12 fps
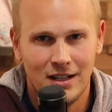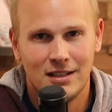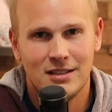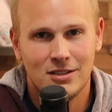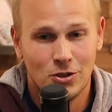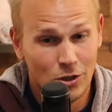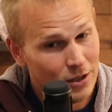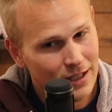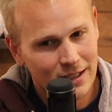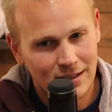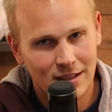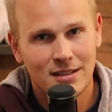It's good
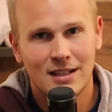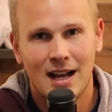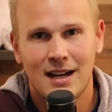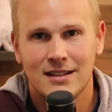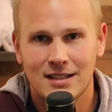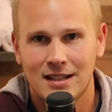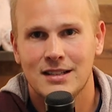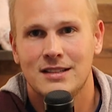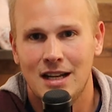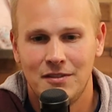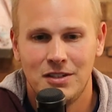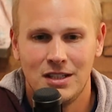that it does that. It's like a
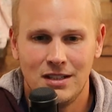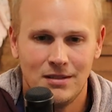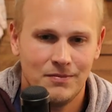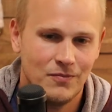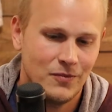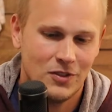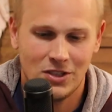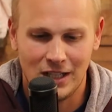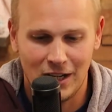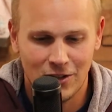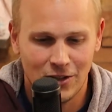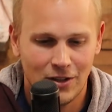safety
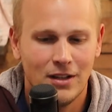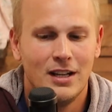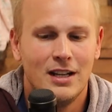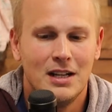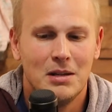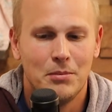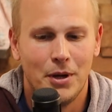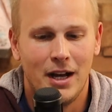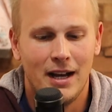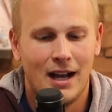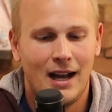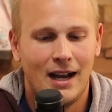standard,
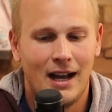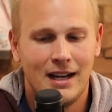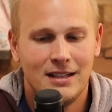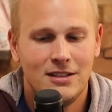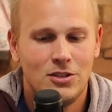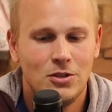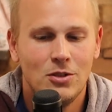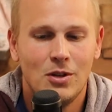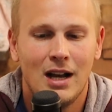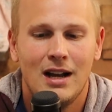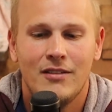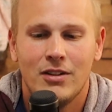but I do
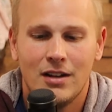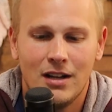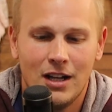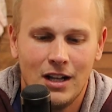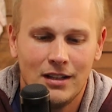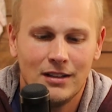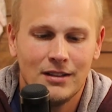have a